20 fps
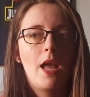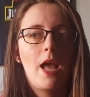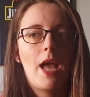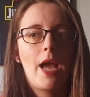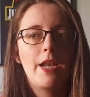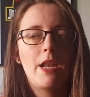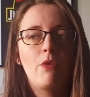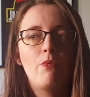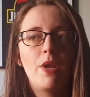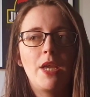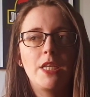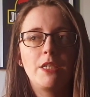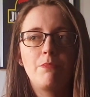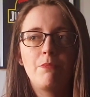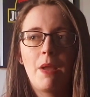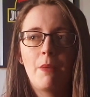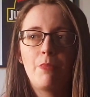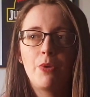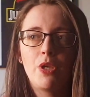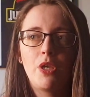And I read
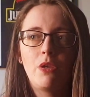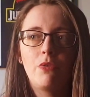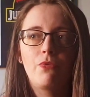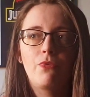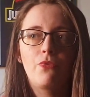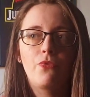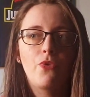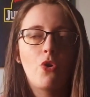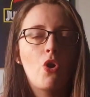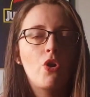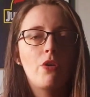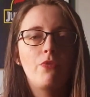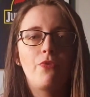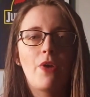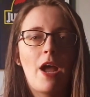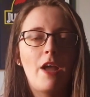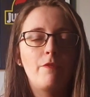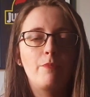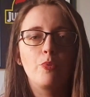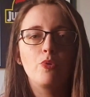maybe 4 or
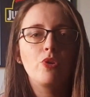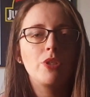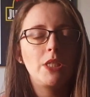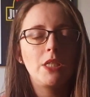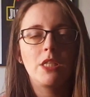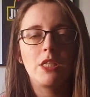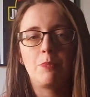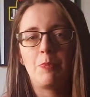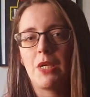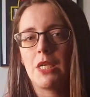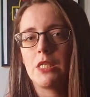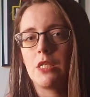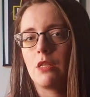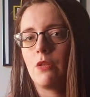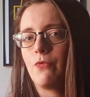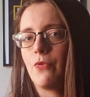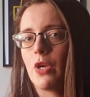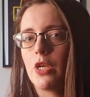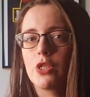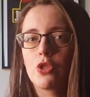5 books in the space of the
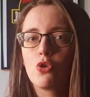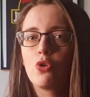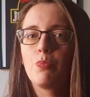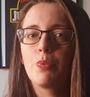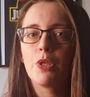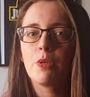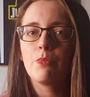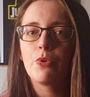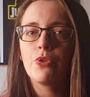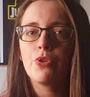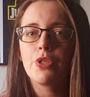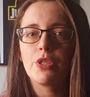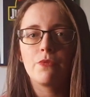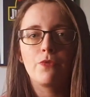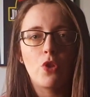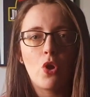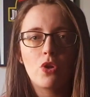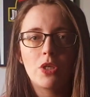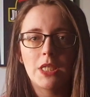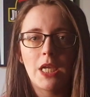first couple of months of
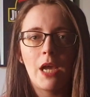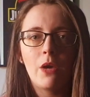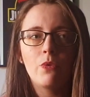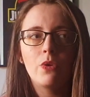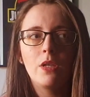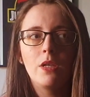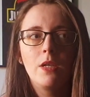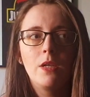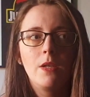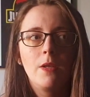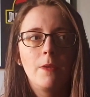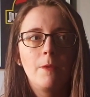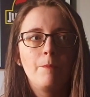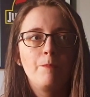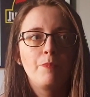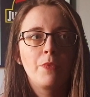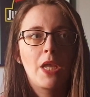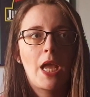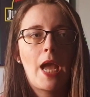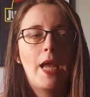lockdown.
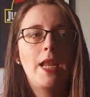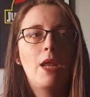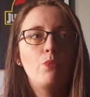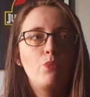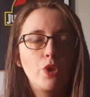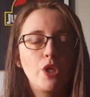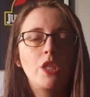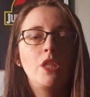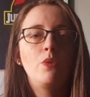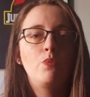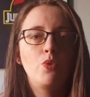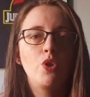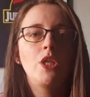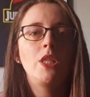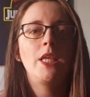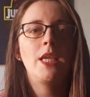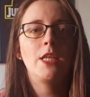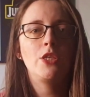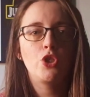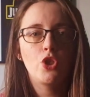And I really,
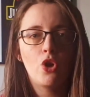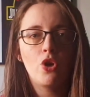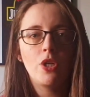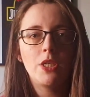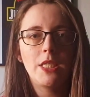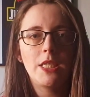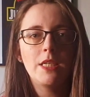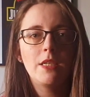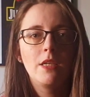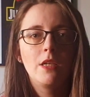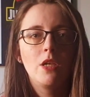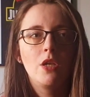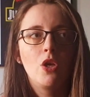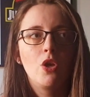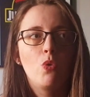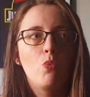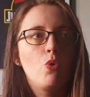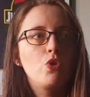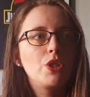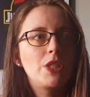really enjoyed it.
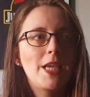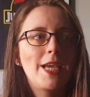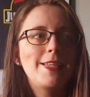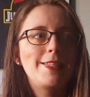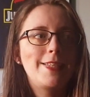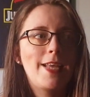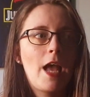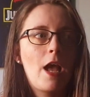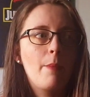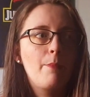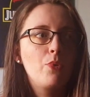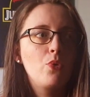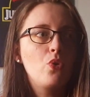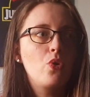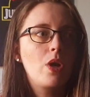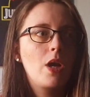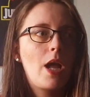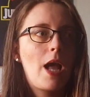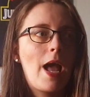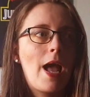Once I start a
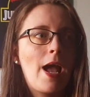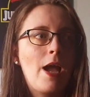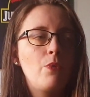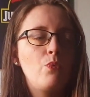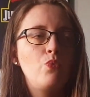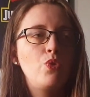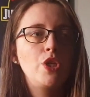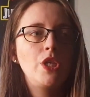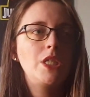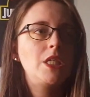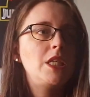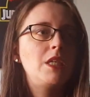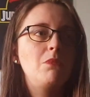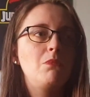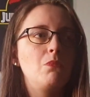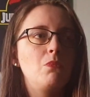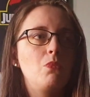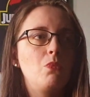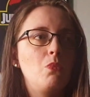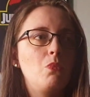book, I read it
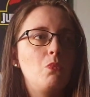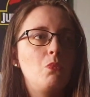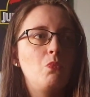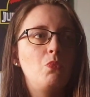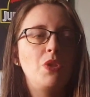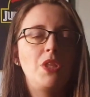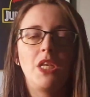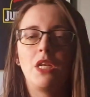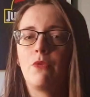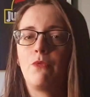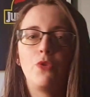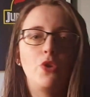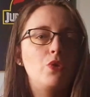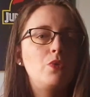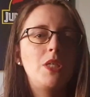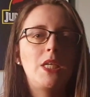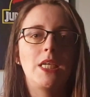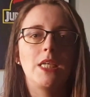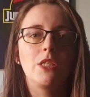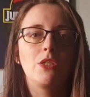within a few
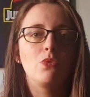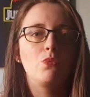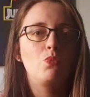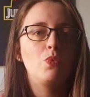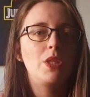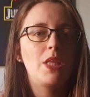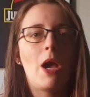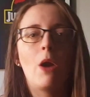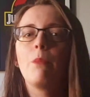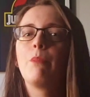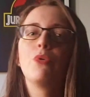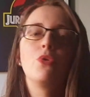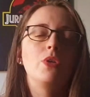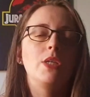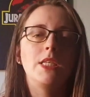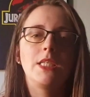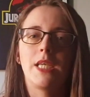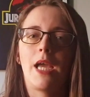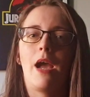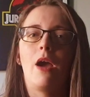days without putting
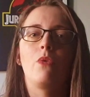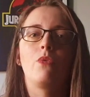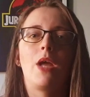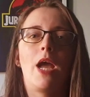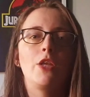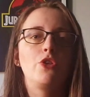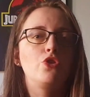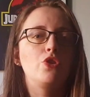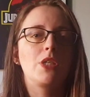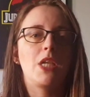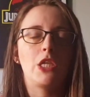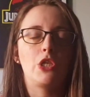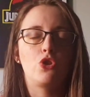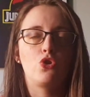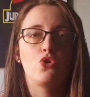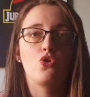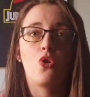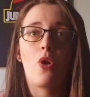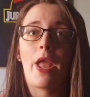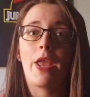it down. I just get
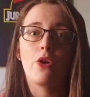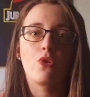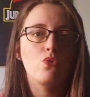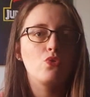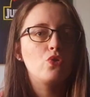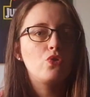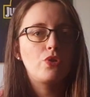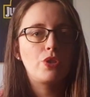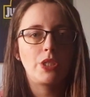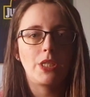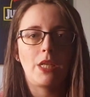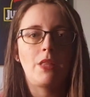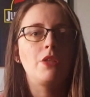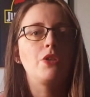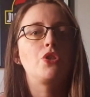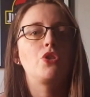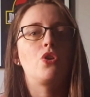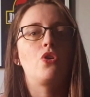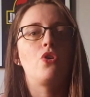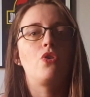so engrossed in the
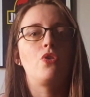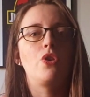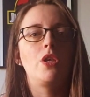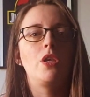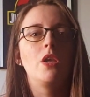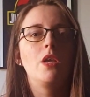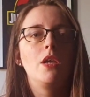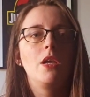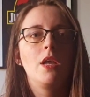story.